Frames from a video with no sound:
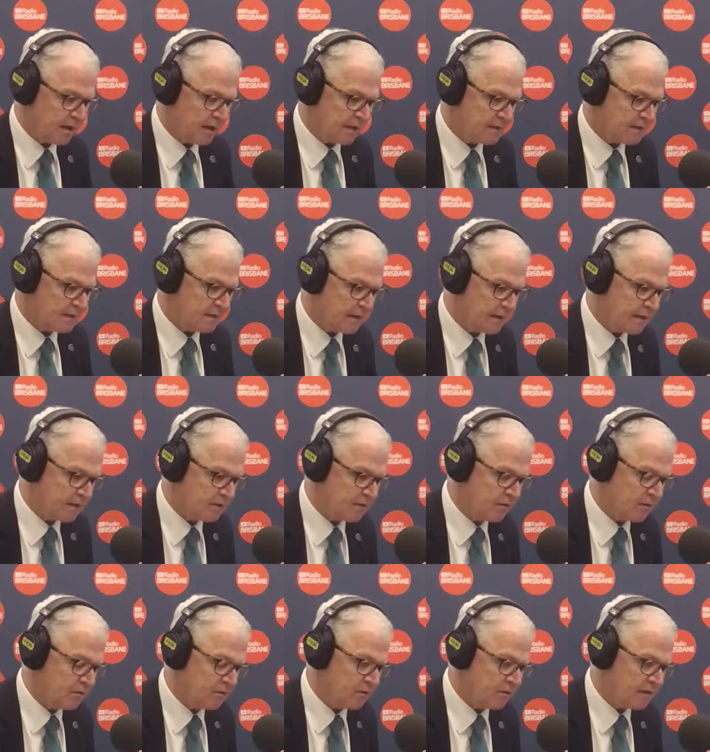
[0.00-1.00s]
get uh,
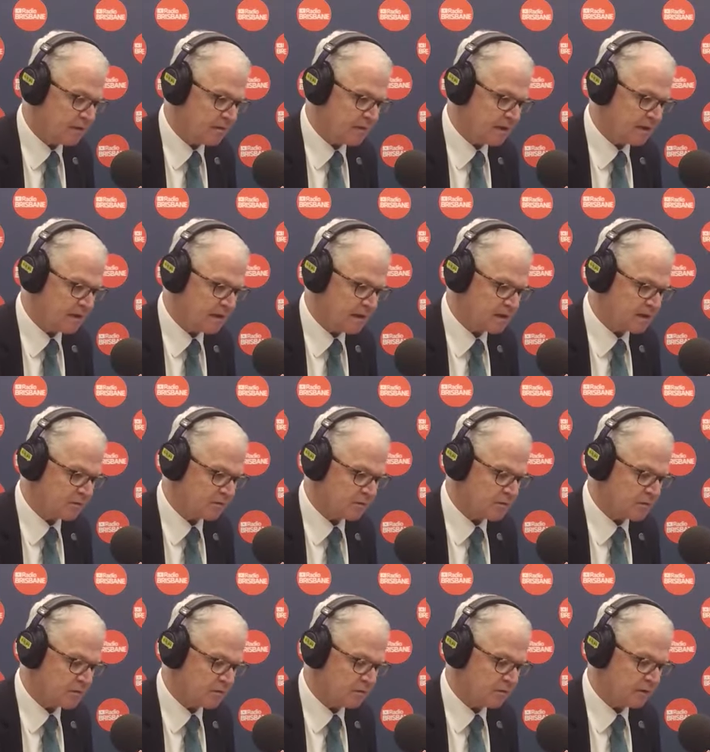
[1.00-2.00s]
new
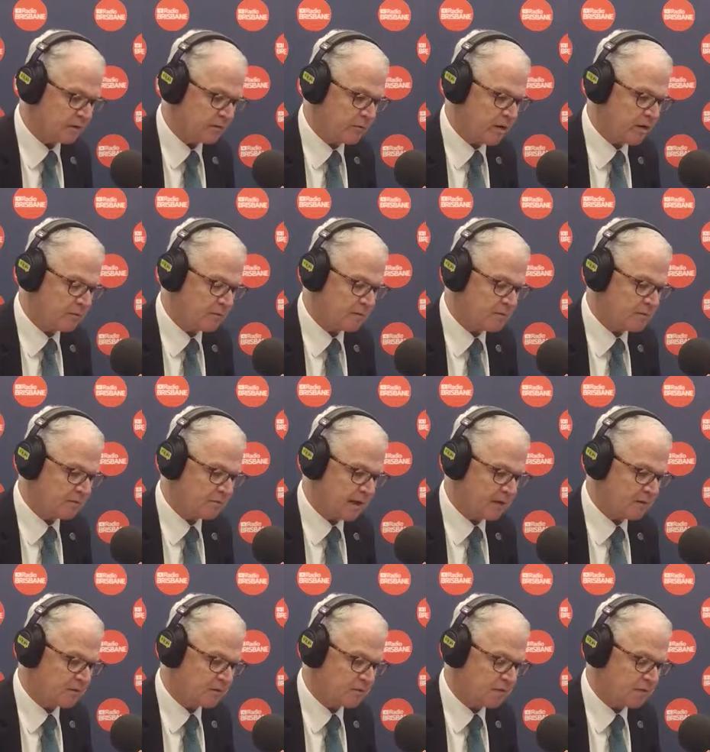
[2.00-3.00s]
documentation for school enrolment to
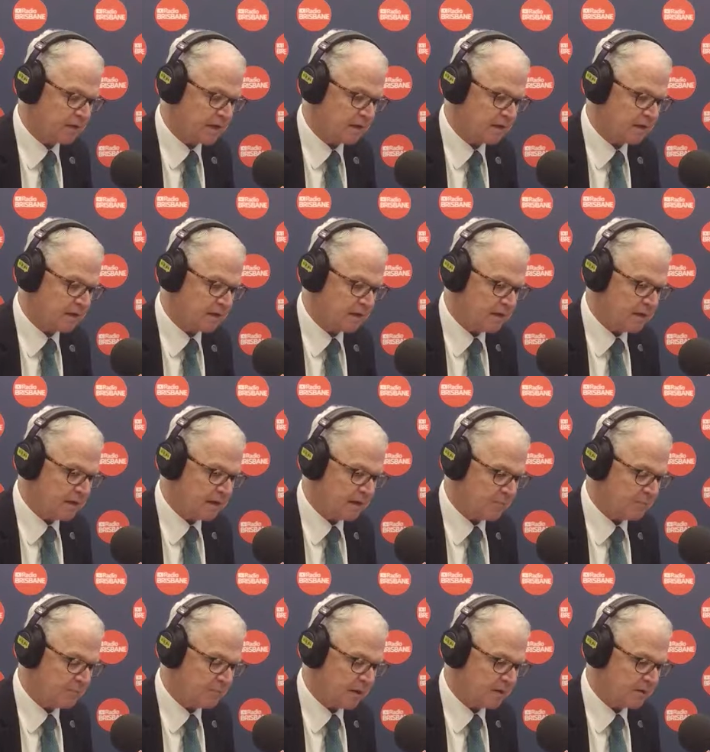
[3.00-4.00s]
make sure that
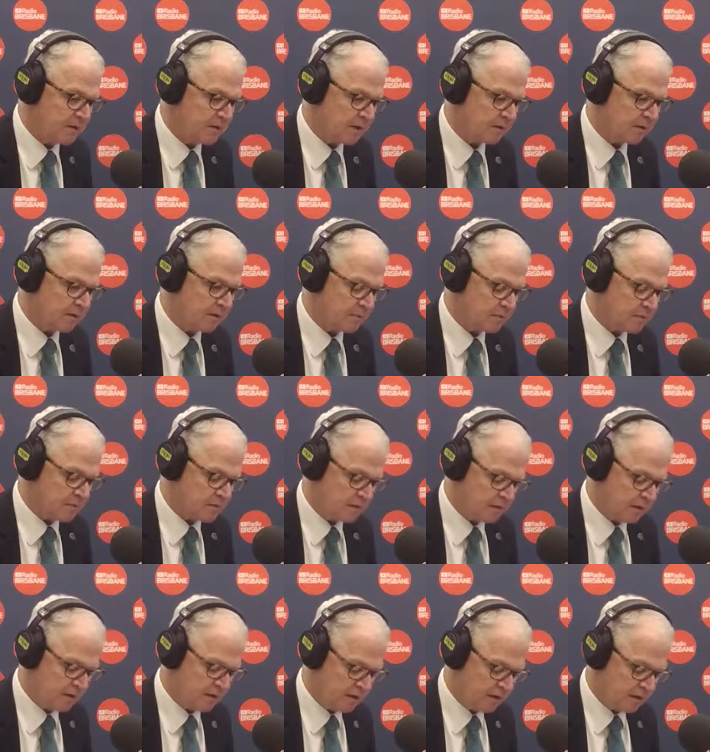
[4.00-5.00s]
um, parents get the
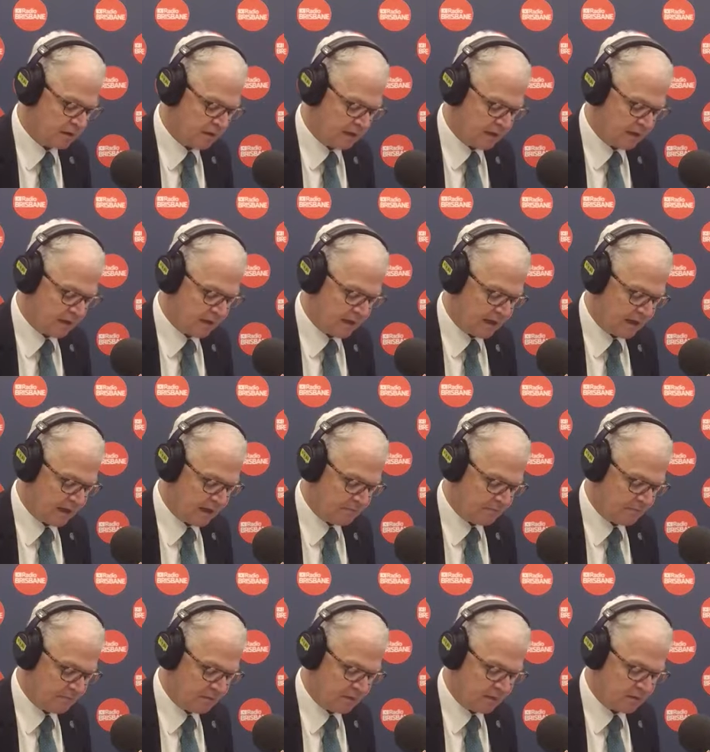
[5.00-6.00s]
opportunity
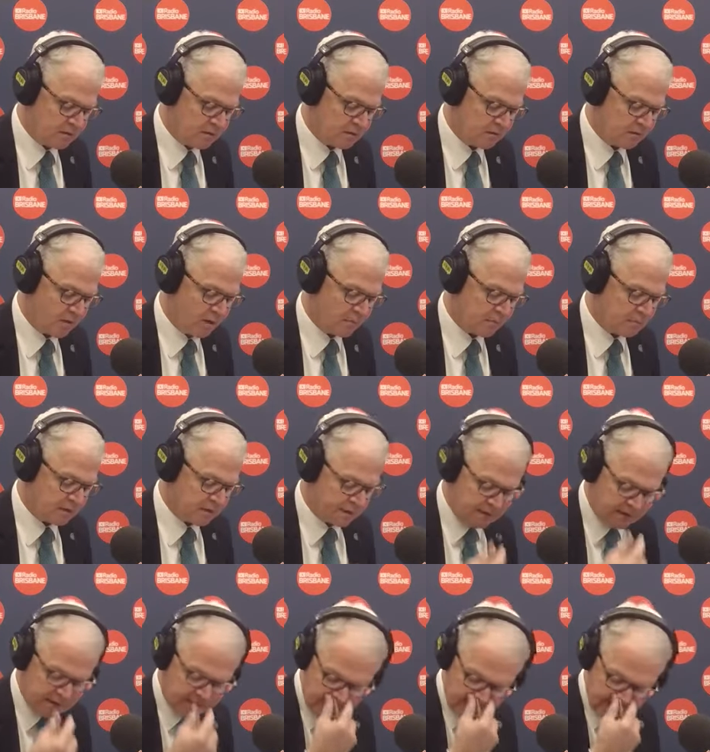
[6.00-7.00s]
um, to opt
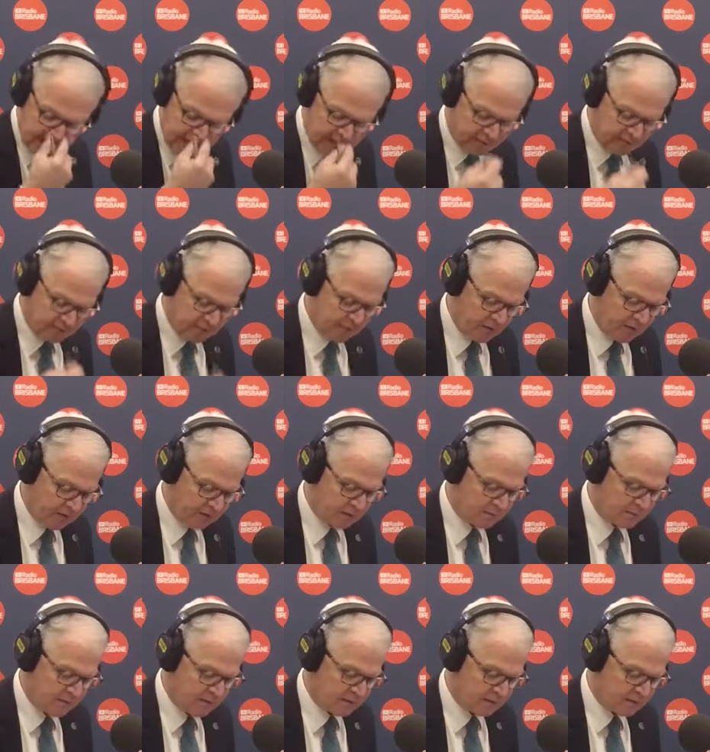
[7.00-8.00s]
in. And
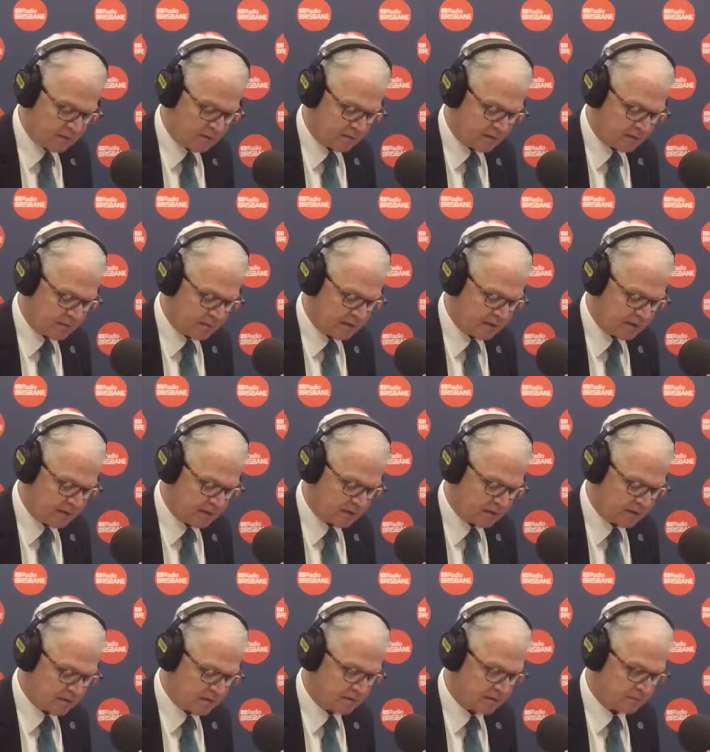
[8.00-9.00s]
so that
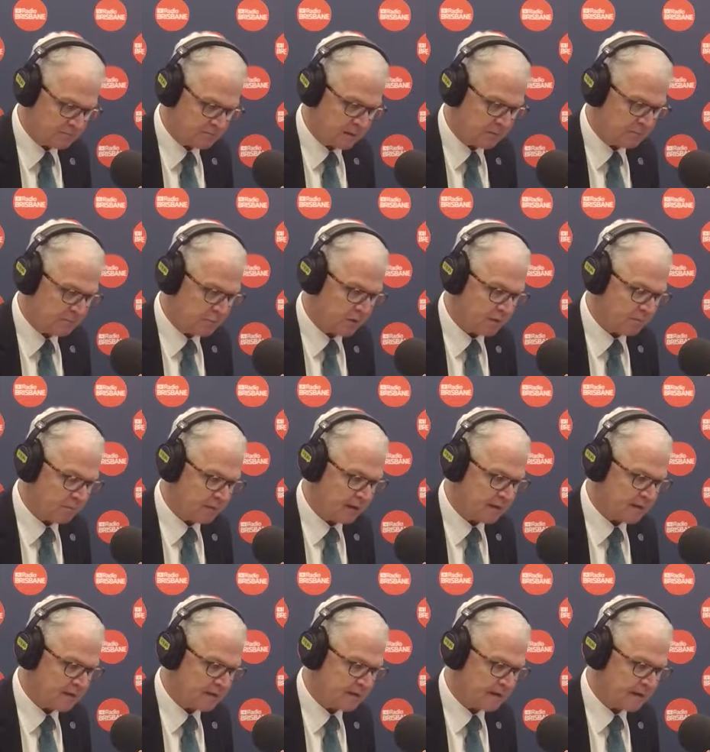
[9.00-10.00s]
documentation is being put in
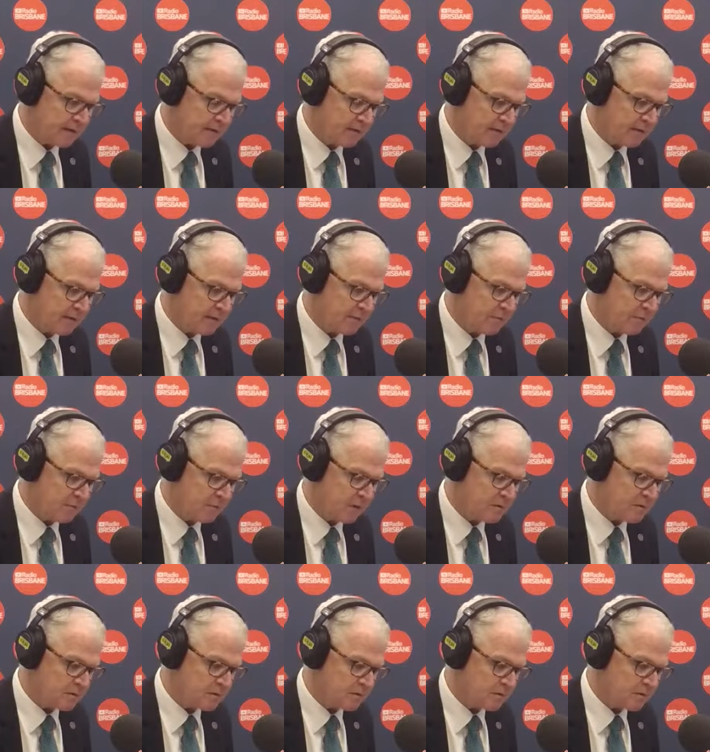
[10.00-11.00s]
place now, and, and
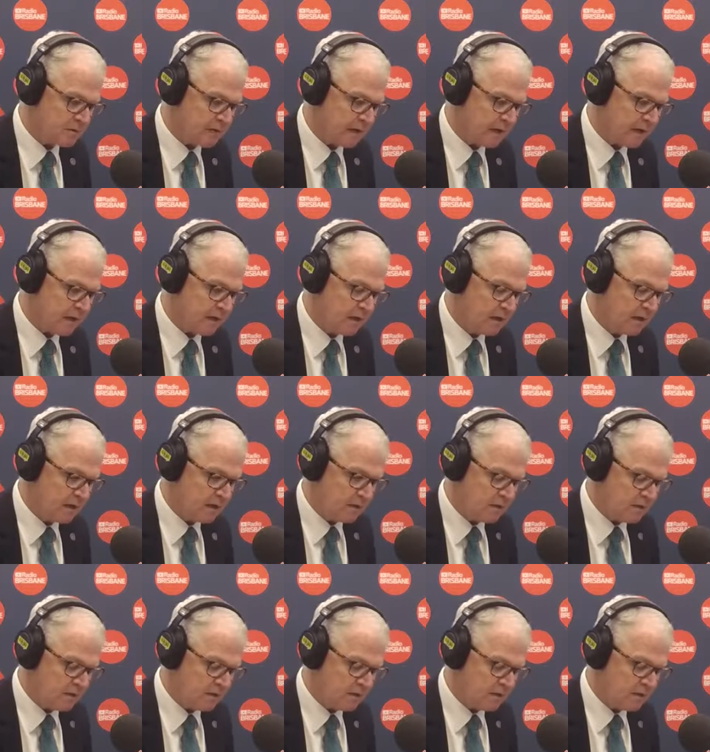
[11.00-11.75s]
most schools are